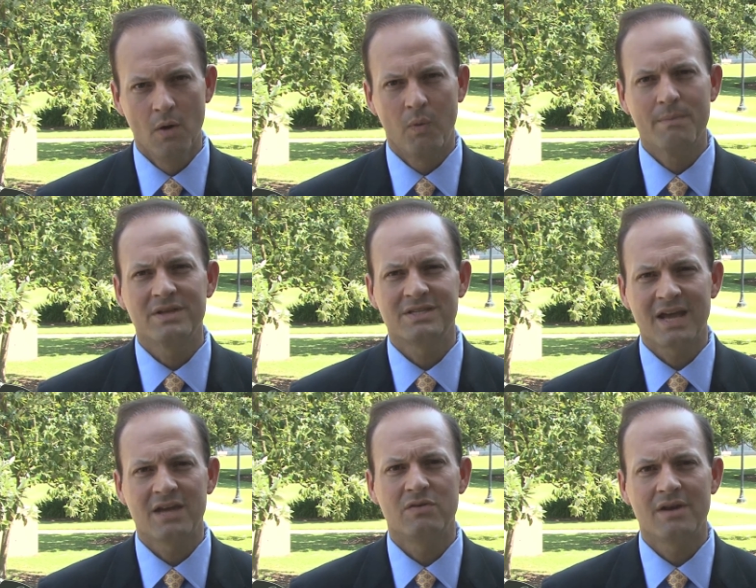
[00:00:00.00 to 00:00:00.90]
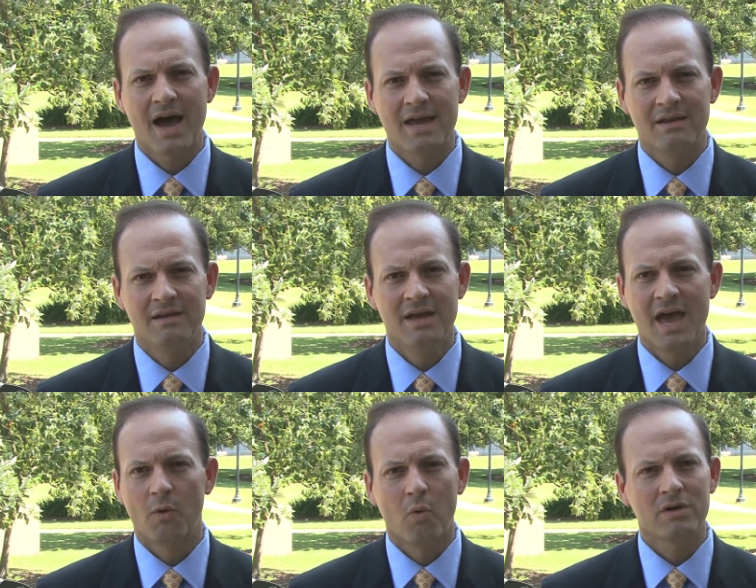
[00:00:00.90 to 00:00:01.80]
We must stand united
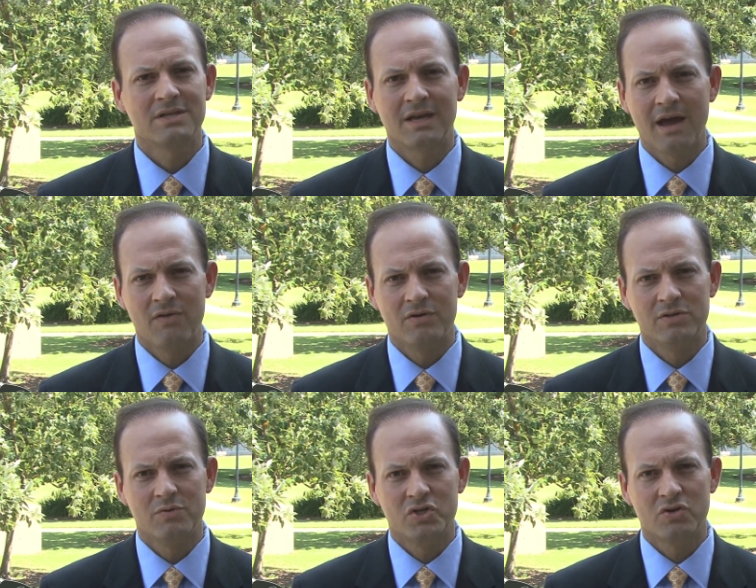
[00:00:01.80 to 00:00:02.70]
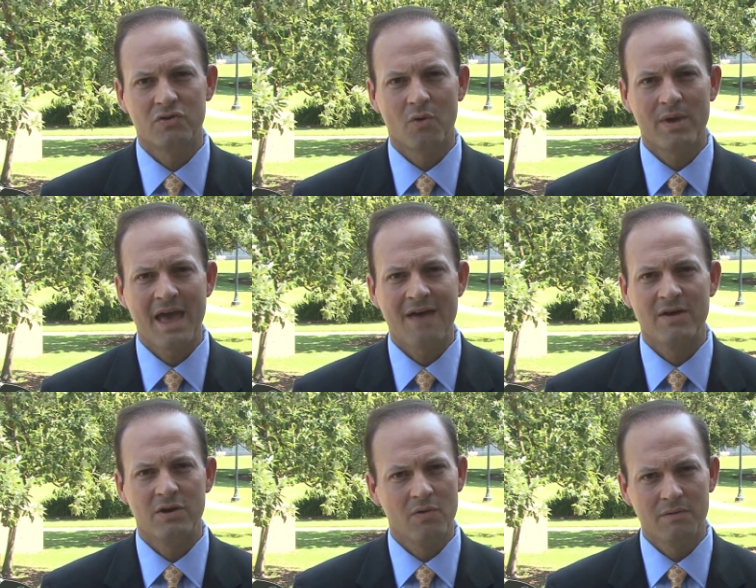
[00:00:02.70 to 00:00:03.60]
and work together to ensure that we have
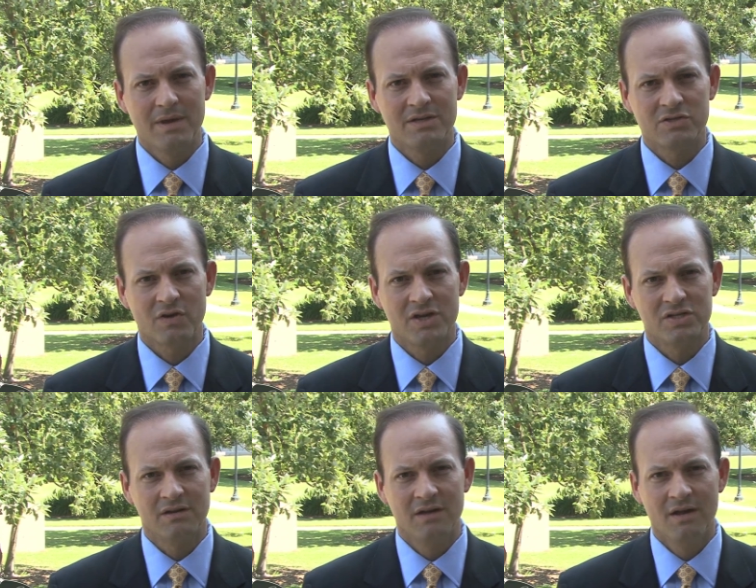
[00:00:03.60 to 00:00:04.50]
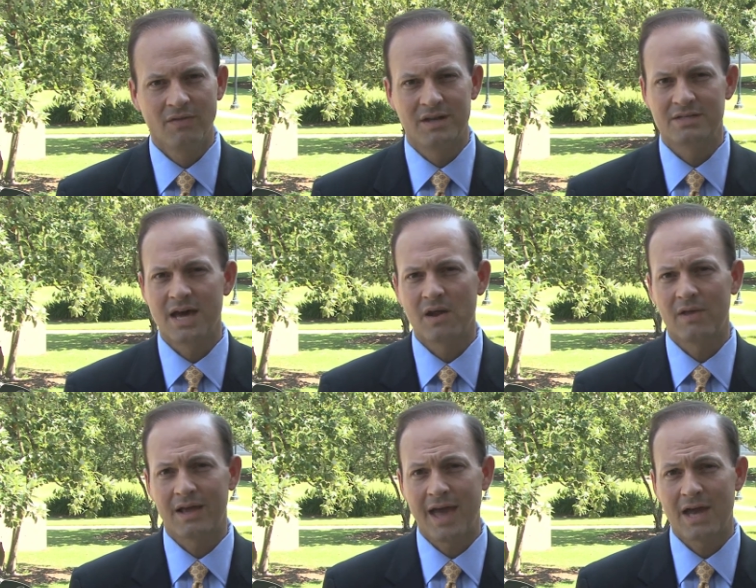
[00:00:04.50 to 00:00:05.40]
a new administration that is not
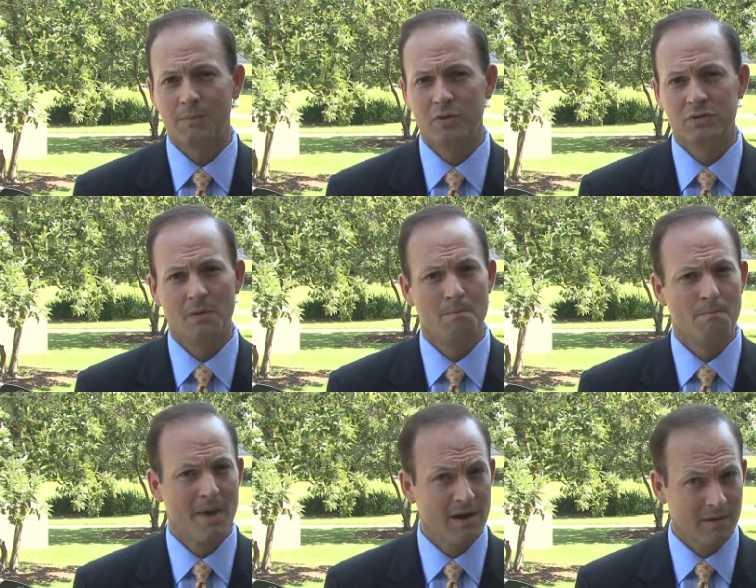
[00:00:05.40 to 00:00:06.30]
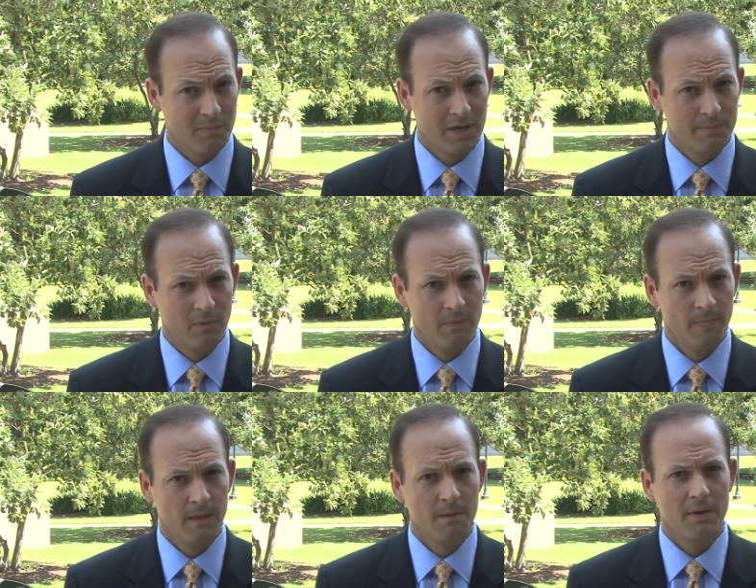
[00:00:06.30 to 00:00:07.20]
only accountable to the American people,
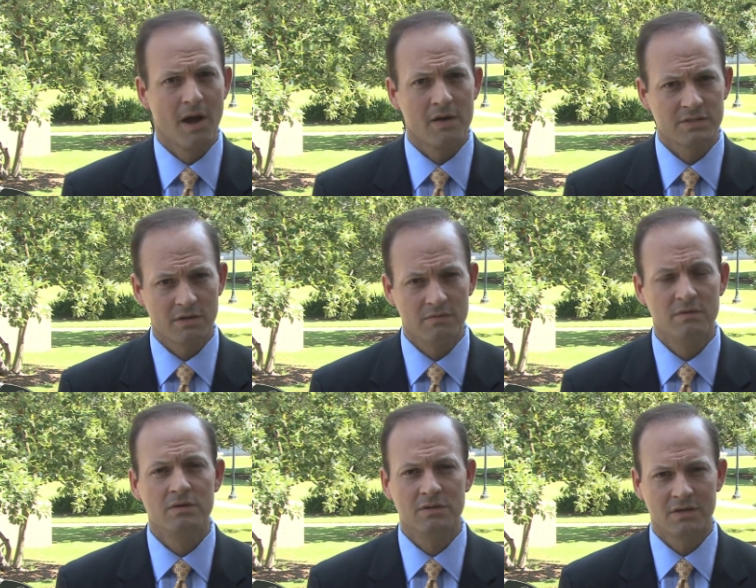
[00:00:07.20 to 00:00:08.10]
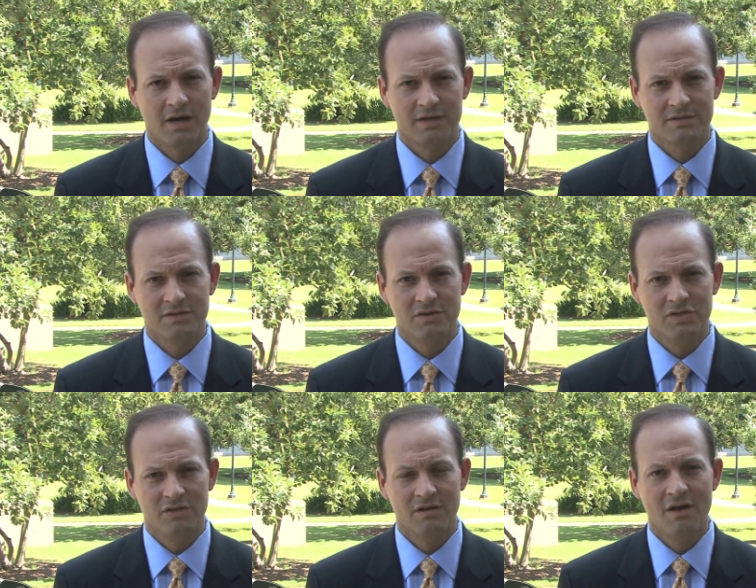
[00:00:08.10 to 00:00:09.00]
but also to the
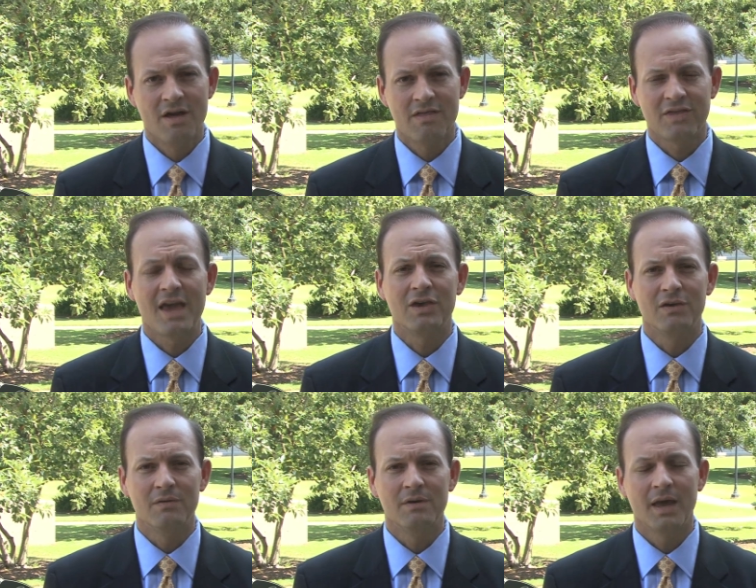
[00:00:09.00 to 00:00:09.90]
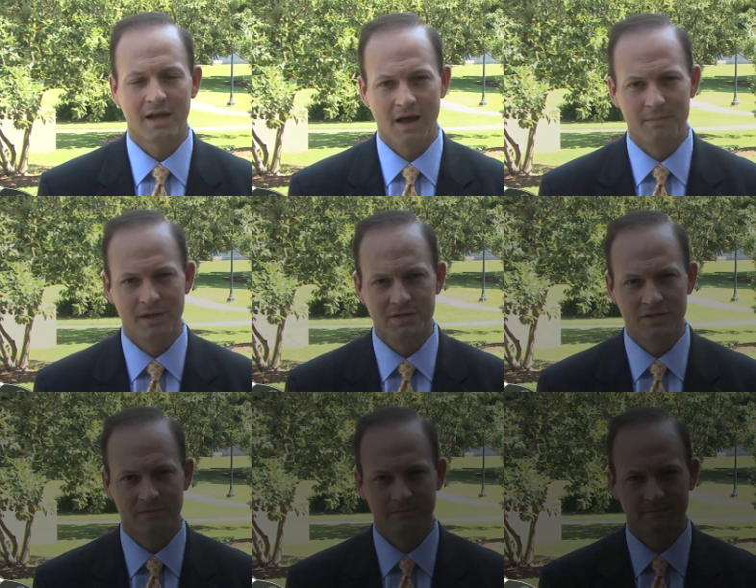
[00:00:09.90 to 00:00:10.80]
Constitution. Thank you, and God bless you.